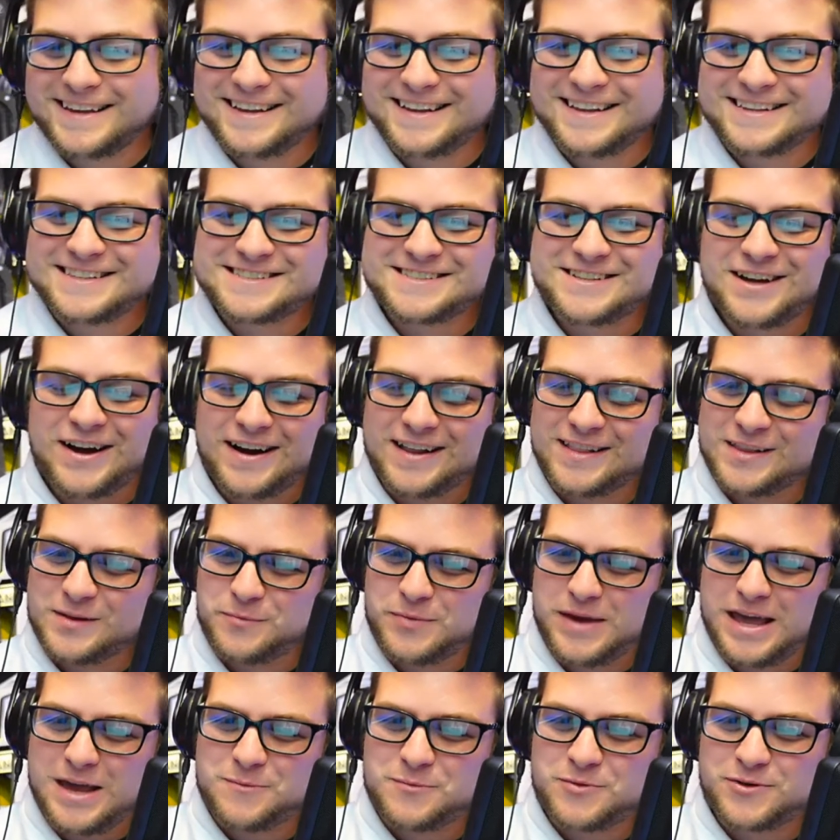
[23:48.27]
it's not in the
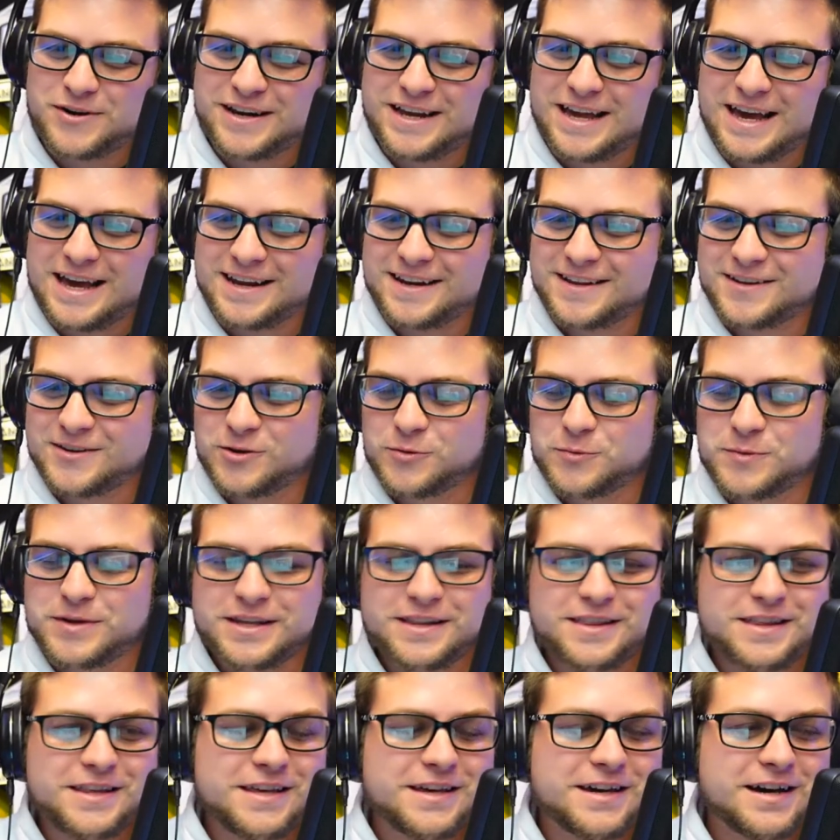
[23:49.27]
paper yet. It'll be
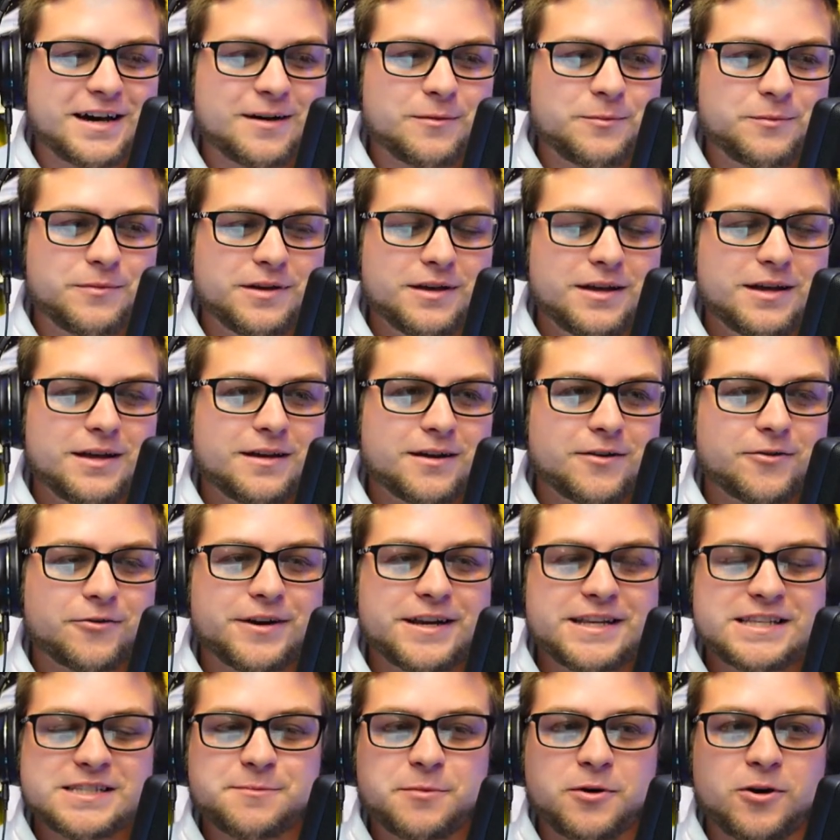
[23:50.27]
the uh,
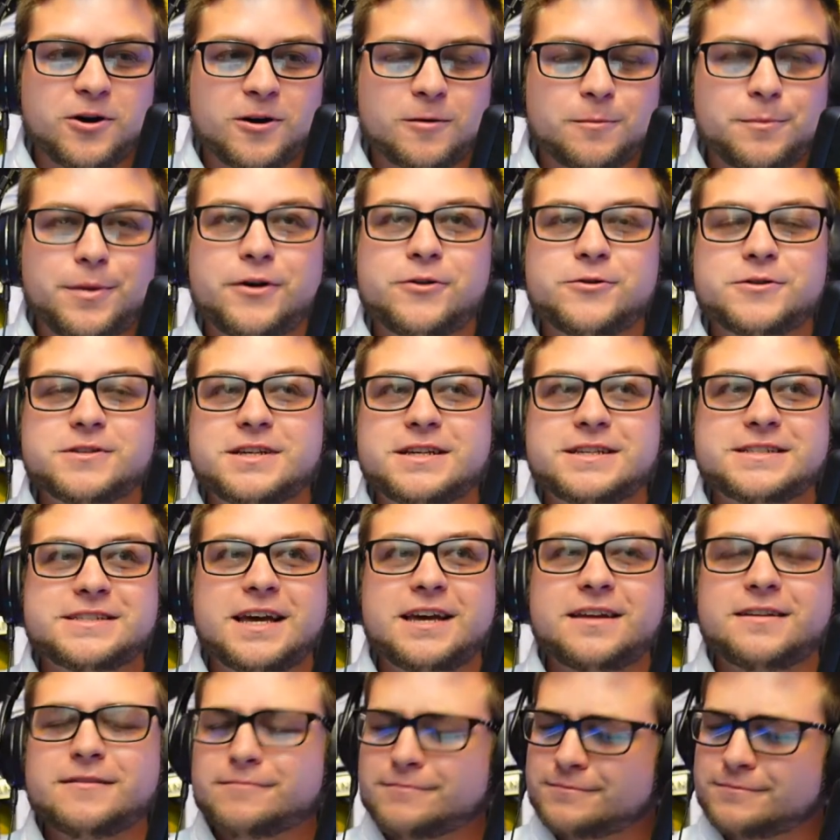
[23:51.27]
Greensburg Post Gazette.